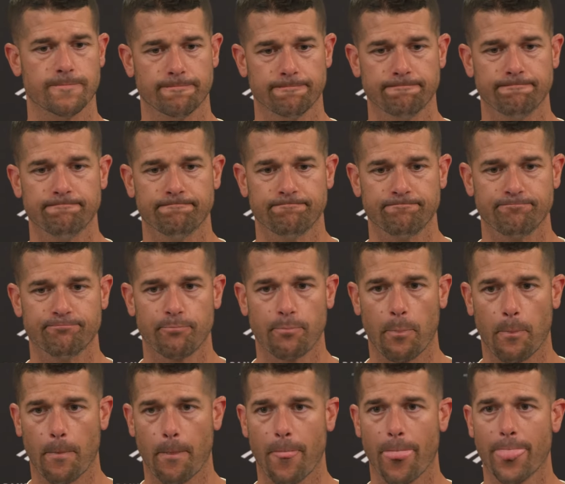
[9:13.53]
Dave,
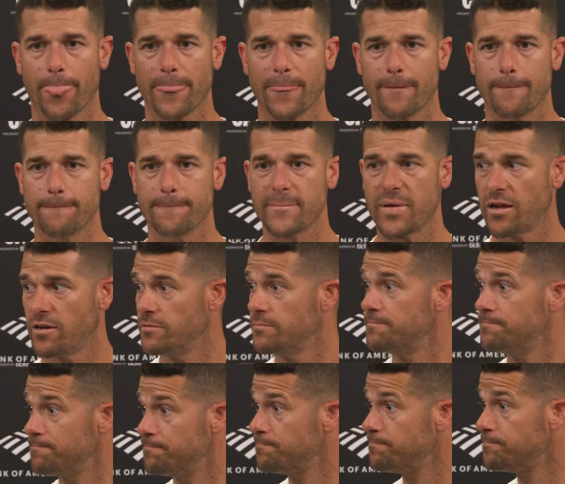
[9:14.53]
at that position
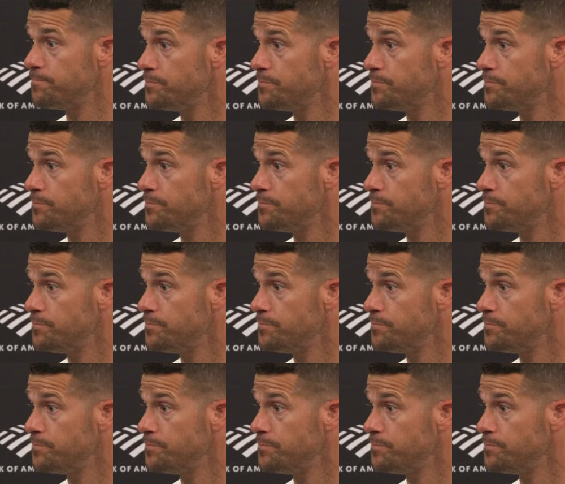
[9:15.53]
of uh,